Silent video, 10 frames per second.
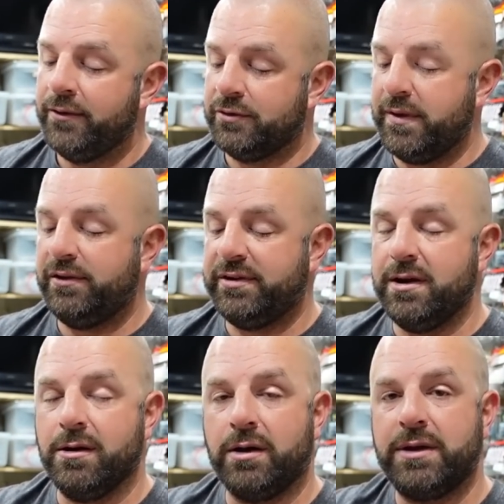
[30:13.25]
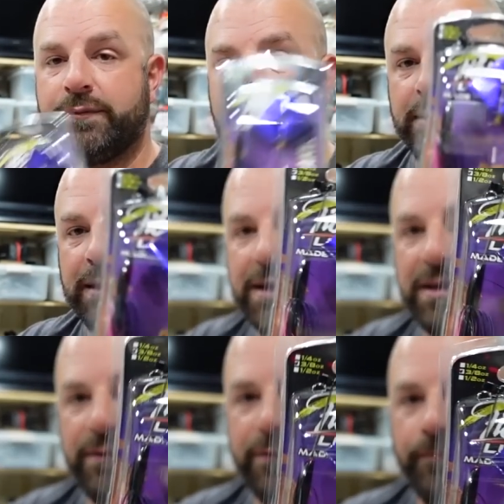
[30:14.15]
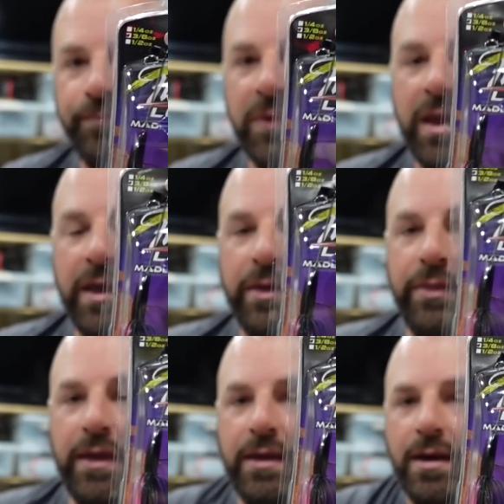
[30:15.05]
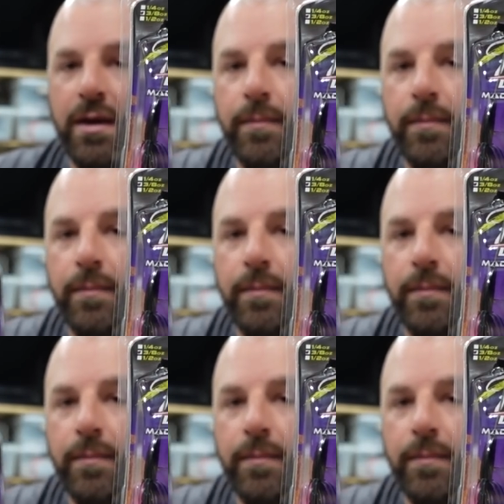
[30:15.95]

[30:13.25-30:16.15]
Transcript: So these here, I'll definitely leave the,